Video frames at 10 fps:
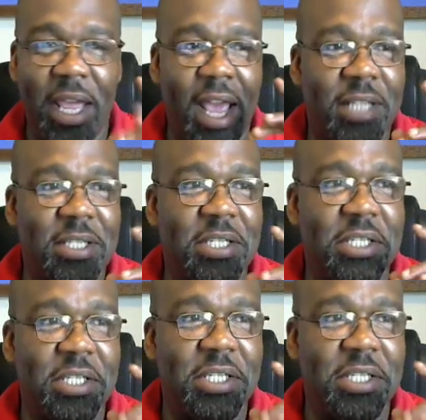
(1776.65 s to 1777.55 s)
has
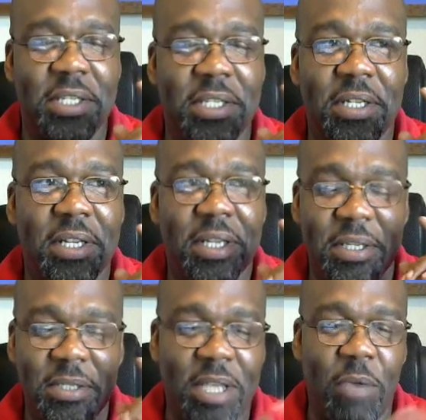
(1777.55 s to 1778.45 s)
to
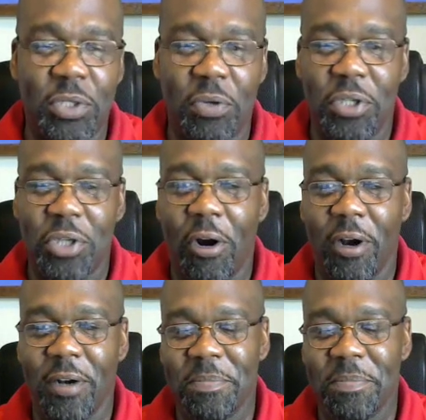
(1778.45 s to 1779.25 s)
say what's on his heart